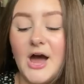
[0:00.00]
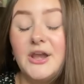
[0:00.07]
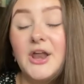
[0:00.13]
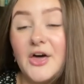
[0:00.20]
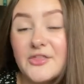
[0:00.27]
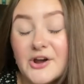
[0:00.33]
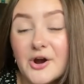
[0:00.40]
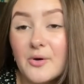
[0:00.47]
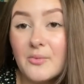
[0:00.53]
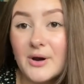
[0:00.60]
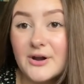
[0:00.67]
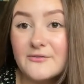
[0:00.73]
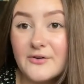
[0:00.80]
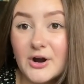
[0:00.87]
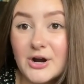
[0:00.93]
Another
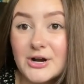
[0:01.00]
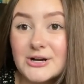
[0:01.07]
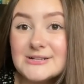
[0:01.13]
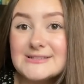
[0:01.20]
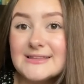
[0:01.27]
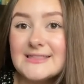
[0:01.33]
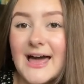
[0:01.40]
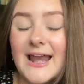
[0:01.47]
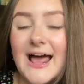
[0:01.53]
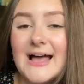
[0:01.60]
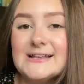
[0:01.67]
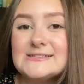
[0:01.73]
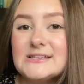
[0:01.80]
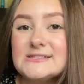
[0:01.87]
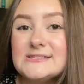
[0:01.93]
one of hers that
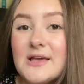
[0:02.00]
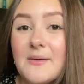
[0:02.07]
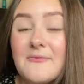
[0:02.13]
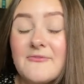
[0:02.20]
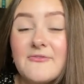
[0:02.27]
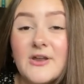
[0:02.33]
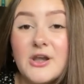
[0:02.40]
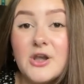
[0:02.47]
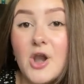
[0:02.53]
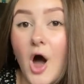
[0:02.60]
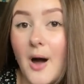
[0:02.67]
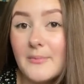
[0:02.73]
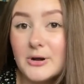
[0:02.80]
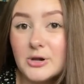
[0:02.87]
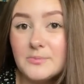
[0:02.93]
has some
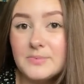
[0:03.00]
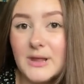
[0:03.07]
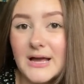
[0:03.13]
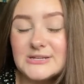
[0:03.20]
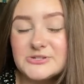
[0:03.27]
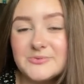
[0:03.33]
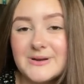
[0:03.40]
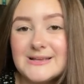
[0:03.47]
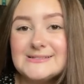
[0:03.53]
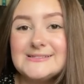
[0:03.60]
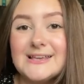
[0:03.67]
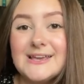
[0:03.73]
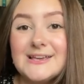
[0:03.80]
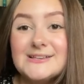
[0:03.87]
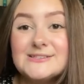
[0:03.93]
phenomenal plot twists
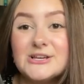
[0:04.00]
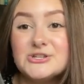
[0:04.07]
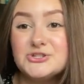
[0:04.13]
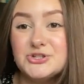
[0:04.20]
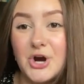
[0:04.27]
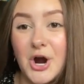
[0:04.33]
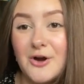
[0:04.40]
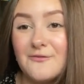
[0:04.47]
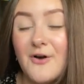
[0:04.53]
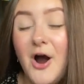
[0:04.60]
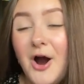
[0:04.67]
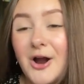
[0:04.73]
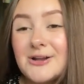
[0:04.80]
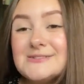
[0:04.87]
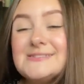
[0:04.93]
is Jar of
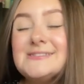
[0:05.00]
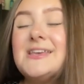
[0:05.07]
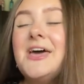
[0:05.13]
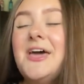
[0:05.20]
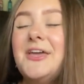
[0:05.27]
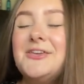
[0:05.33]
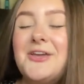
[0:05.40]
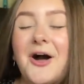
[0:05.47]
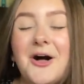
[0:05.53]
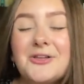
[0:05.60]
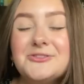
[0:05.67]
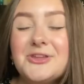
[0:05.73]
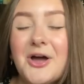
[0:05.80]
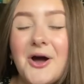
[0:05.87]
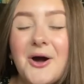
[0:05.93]
Hearts.
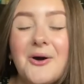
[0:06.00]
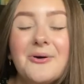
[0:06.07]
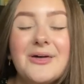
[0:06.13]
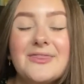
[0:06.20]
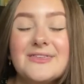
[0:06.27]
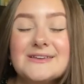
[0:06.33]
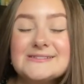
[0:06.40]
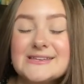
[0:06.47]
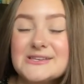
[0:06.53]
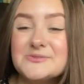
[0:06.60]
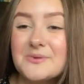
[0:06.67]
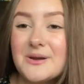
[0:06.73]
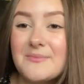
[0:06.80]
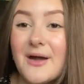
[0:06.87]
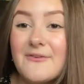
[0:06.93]
Y'all know this is
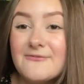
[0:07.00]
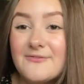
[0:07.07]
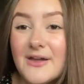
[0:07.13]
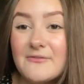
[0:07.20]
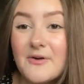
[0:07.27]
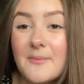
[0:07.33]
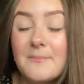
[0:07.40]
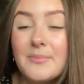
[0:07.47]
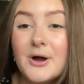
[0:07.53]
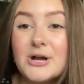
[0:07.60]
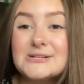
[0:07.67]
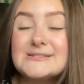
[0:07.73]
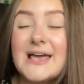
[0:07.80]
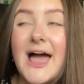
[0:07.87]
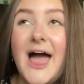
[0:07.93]
one of my favorite
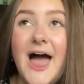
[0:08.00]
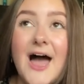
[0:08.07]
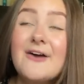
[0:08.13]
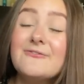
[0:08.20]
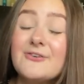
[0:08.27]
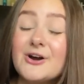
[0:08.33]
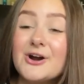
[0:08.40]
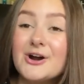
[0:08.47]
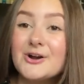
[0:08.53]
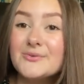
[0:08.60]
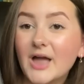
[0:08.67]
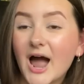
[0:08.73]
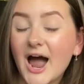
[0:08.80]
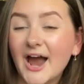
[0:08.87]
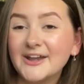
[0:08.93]
books
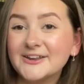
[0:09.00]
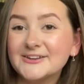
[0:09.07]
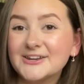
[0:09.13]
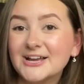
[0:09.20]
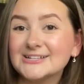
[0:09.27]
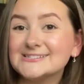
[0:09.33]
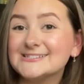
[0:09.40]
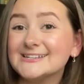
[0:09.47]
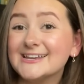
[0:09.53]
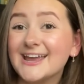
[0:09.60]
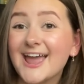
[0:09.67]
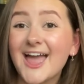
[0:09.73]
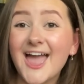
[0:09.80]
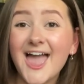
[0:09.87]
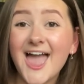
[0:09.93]
ever. I did not
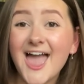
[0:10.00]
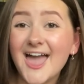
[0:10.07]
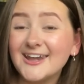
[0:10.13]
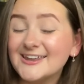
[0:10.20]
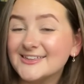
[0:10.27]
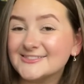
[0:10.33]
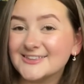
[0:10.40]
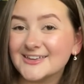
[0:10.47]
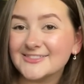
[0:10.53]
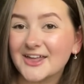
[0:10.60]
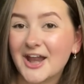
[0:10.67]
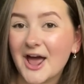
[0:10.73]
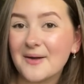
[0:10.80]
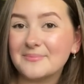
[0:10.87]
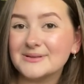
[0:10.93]
see anything that
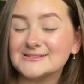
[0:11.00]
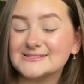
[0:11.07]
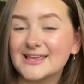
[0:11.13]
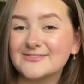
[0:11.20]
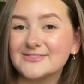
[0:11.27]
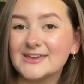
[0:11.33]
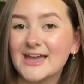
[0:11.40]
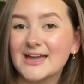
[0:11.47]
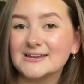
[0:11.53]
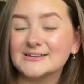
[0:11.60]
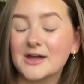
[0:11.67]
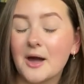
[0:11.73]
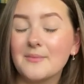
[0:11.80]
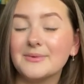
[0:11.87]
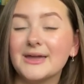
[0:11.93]
happens at the end
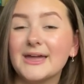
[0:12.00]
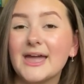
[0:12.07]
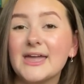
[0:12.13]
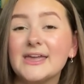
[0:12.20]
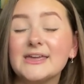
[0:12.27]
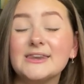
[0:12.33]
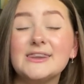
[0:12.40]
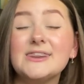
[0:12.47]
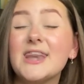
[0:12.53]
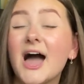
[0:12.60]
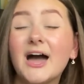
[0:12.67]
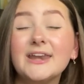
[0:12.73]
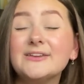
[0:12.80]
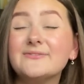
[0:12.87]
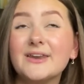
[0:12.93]
coming,
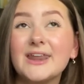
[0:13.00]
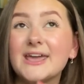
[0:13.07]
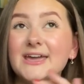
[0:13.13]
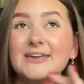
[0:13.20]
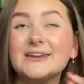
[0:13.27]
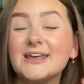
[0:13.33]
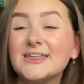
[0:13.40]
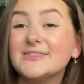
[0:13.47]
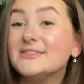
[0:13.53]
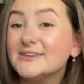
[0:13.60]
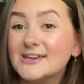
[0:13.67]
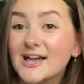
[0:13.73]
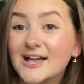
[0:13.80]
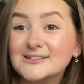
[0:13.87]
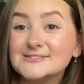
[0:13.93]
not even in
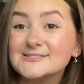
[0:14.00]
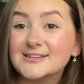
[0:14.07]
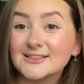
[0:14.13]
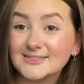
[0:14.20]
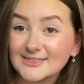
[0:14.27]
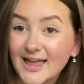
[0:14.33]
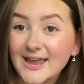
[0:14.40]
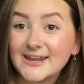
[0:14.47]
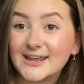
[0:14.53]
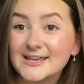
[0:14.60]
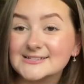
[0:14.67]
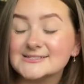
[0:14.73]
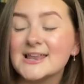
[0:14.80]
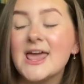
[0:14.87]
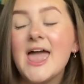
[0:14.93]
the
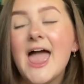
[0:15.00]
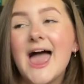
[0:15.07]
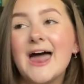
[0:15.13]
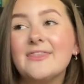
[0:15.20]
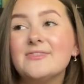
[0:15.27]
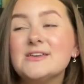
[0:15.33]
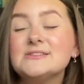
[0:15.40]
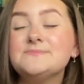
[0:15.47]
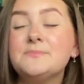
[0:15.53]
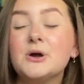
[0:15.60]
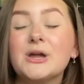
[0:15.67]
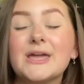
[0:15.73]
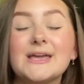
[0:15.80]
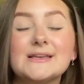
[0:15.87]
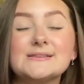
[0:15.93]
slightest. And this
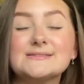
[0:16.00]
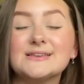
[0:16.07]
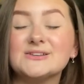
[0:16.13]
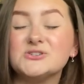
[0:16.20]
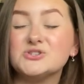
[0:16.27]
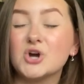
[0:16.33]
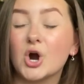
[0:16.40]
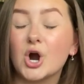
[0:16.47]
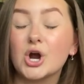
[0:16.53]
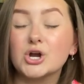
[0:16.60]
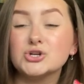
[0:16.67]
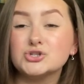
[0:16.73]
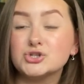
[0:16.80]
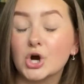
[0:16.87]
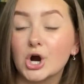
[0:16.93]
book is
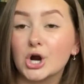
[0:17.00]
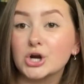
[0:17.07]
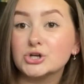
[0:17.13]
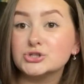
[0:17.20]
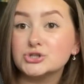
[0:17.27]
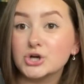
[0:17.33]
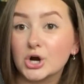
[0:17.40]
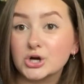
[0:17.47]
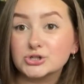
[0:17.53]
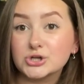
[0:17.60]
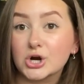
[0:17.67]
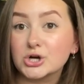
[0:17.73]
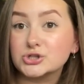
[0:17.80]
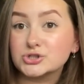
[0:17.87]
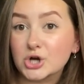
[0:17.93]
dark, dark, dark,
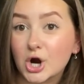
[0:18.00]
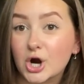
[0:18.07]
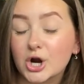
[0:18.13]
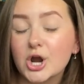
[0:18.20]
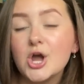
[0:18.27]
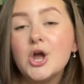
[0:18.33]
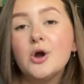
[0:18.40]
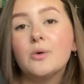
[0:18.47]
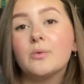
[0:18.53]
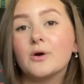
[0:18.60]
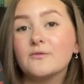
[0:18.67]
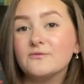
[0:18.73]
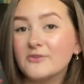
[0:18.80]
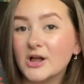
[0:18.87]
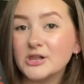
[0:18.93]
dark, dark.
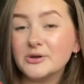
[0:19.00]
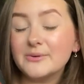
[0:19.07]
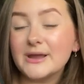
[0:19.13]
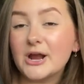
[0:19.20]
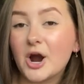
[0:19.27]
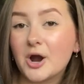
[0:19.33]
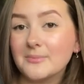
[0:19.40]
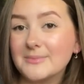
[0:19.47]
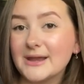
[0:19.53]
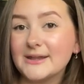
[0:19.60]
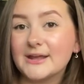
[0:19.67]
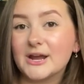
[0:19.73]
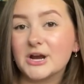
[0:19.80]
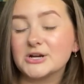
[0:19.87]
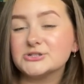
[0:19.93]
We're following our main
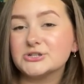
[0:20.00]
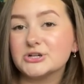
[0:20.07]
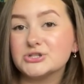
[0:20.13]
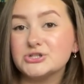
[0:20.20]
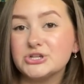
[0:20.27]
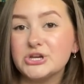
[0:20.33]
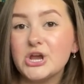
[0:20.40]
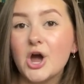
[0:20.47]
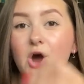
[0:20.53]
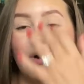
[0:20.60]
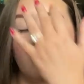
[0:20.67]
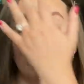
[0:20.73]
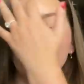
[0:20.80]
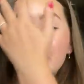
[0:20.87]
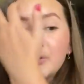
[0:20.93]
character,
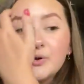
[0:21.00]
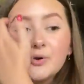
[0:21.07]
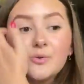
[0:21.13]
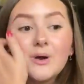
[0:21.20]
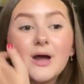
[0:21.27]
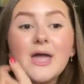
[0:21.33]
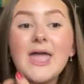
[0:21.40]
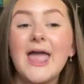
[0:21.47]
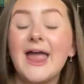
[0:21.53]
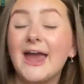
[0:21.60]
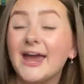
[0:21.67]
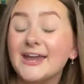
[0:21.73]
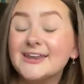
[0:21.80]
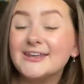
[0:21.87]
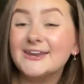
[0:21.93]
Gio, who
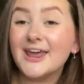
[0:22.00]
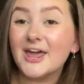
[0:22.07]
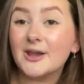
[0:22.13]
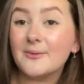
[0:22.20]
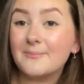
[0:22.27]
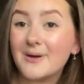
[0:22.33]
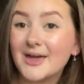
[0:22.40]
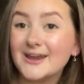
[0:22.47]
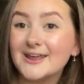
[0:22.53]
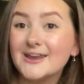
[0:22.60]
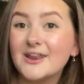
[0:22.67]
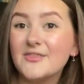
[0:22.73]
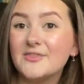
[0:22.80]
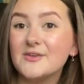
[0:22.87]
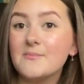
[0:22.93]
aided and
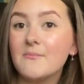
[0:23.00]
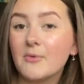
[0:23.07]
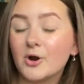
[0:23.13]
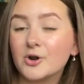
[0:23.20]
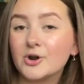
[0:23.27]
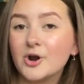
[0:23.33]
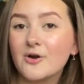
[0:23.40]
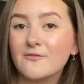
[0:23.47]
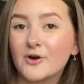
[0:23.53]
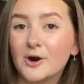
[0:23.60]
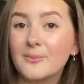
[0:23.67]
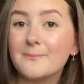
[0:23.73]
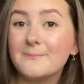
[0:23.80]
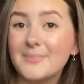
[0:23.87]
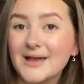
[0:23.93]
abetted the murder of
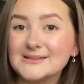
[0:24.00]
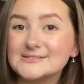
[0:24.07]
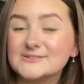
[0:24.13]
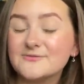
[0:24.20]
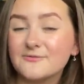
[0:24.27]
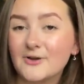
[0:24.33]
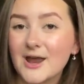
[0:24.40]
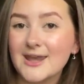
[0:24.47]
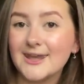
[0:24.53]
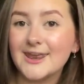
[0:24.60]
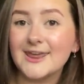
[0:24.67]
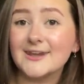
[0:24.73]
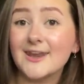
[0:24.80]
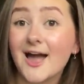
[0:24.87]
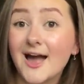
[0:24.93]
her best friend
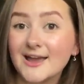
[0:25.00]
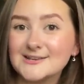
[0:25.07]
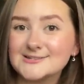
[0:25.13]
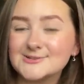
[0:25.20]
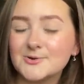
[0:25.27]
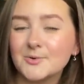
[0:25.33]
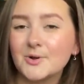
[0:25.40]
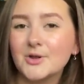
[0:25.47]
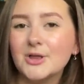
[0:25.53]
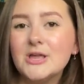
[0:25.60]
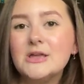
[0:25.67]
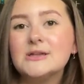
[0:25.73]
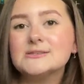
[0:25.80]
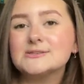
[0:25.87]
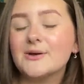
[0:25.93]
in high school.
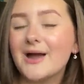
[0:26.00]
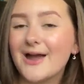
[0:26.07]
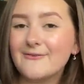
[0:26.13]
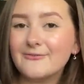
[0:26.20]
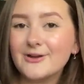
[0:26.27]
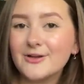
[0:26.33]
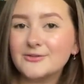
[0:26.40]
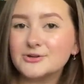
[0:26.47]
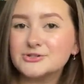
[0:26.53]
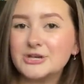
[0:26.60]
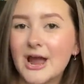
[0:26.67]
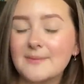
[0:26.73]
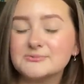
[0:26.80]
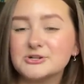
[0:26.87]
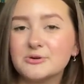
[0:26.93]
So every other
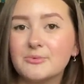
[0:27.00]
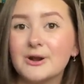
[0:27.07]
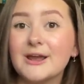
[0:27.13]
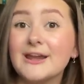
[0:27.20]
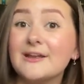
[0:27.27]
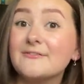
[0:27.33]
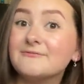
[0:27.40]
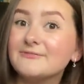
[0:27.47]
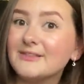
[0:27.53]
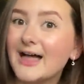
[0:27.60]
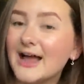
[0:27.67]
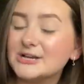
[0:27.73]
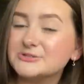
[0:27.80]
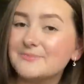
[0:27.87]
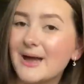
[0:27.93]
chapter, we're getting
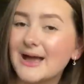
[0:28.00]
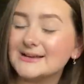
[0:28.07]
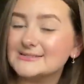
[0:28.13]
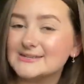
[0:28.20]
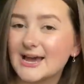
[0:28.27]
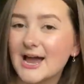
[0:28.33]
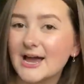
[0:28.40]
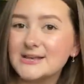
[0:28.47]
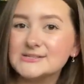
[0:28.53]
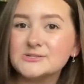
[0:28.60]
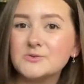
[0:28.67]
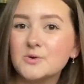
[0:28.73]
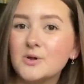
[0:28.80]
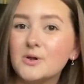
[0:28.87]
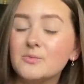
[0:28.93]
flashbacks to high
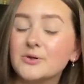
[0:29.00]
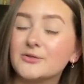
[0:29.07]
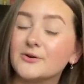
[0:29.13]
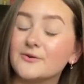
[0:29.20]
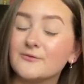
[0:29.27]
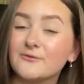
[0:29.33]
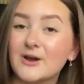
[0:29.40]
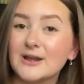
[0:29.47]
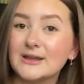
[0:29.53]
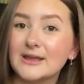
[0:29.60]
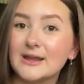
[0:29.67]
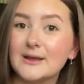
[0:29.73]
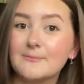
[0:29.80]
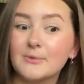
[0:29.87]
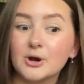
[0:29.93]
school with her friend
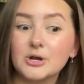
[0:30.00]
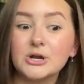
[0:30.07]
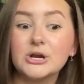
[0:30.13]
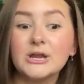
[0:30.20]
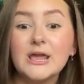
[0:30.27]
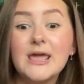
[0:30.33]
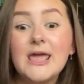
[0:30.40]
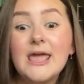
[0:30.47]
getting murdered,